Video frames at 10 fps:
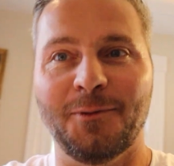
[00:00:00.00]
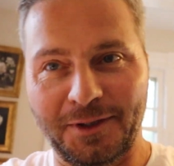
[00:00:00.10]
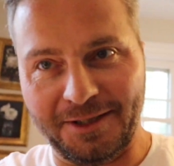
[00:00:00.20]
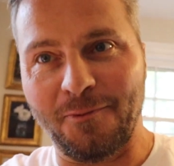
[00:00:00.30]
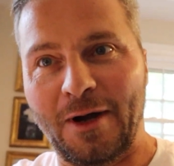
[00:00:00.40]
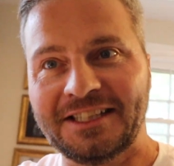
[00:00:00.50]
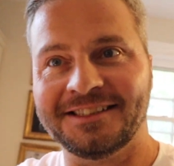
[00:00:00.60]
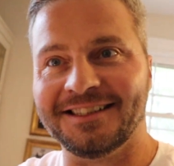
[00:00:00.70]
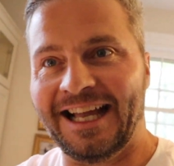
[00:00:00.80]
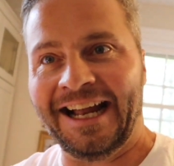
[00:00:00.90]
with them white
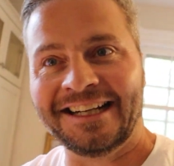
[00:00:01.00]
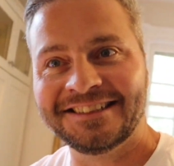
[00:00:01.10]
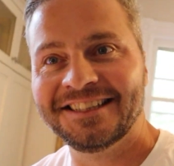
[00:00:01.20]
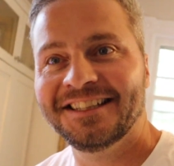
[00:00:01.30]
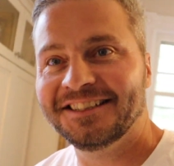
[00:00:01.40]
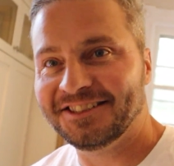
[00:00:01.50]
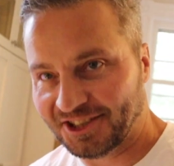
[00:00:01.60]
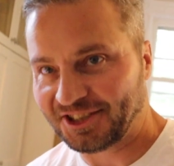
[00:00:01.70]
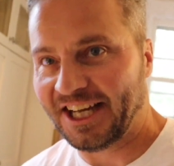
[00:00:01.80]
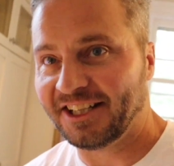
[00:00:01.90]
slacks.
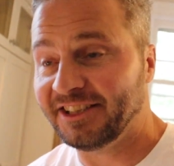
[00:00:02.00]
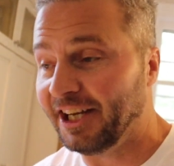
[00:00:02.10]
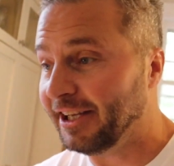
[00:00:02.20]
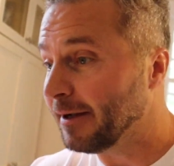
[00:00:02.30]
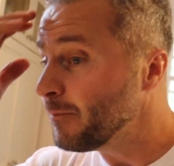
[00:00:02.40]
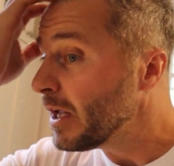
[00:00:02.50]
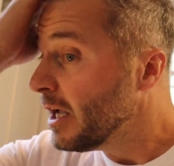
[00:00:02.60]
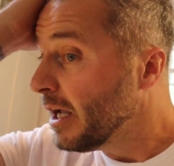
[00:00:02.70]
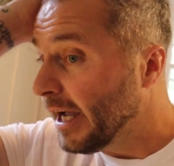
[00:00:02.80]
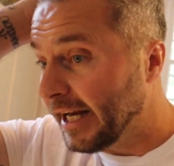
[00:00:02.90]
Just got to tell you.
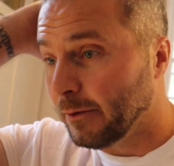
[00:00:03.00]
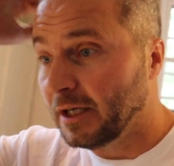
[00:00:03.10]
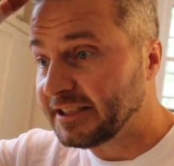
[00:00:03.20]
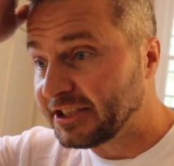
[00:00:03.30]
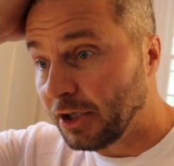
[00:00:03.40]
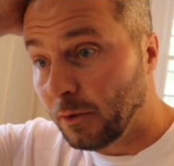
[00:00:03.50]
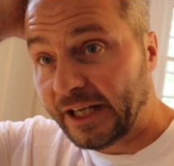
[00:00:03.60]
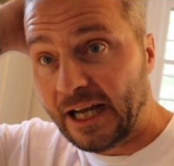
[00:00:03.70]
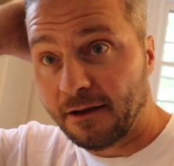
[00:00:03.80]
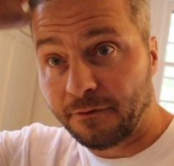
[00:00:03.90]
Anyways, that's all we
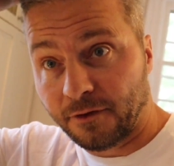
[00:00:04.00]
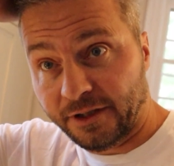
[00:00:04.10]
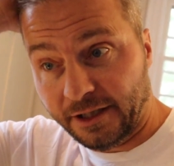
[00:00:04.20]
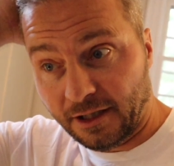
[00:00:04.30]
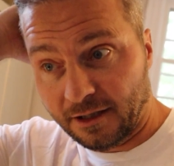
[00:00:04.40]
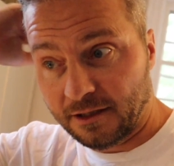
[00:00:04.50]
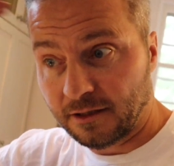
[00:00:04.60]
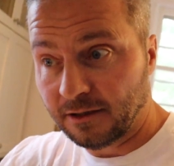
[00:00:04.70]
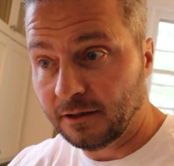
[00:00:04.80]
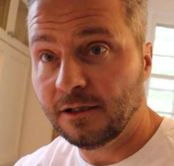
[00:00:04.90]
got for the
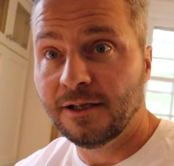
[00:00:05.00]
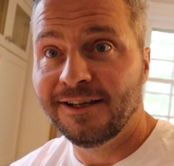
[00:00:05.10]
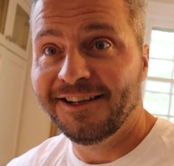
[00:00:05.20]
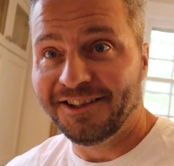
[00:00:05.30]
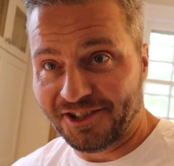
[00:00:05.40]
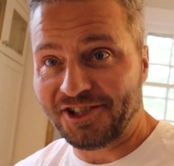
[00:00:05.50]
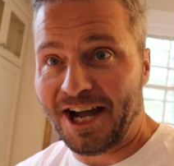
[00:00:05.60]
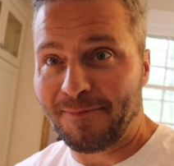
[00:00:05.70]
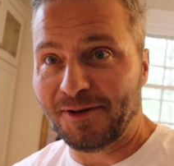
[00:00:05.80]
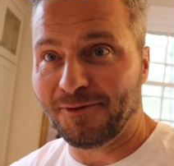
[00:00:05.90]

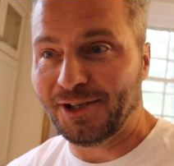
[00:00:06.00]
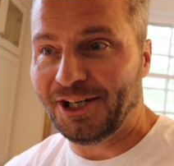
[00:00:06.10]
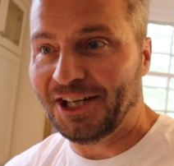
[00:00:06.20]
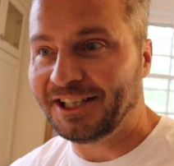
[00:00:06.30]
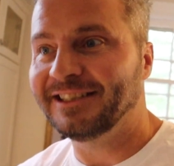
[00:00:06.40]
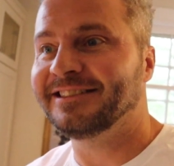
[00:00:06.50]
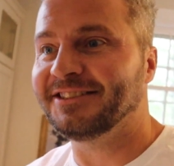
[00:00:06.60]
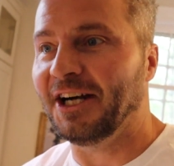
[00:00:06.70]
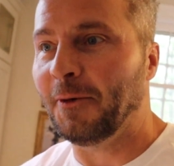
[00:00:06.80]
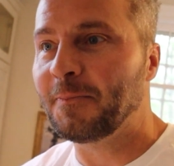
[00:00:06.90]
shopping vlog.
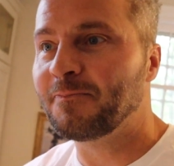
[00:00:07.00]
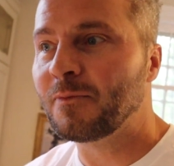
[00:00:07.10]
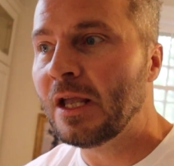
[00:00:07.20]
So,